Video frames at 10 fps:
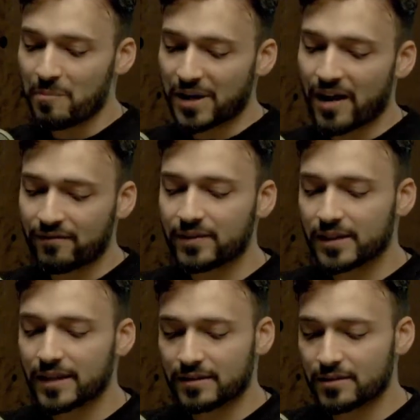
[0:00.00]
But I feel
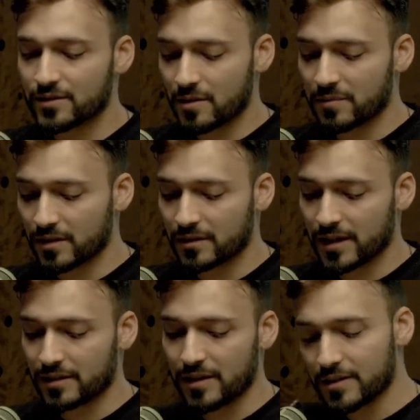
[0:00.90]
like there's something
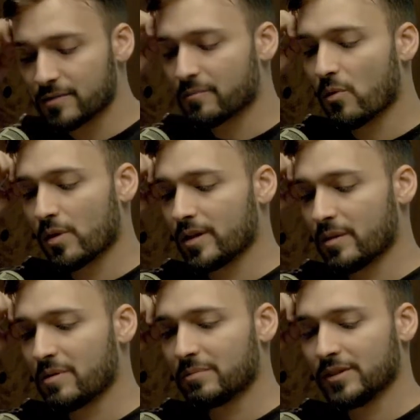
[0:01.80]
that is important that
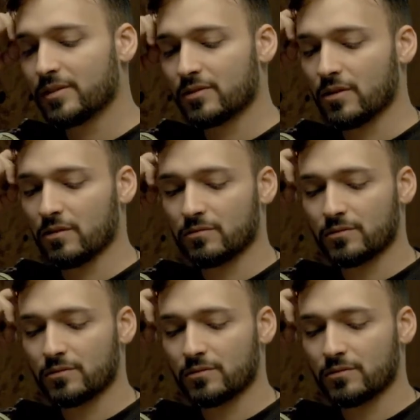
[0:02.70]
people need to know.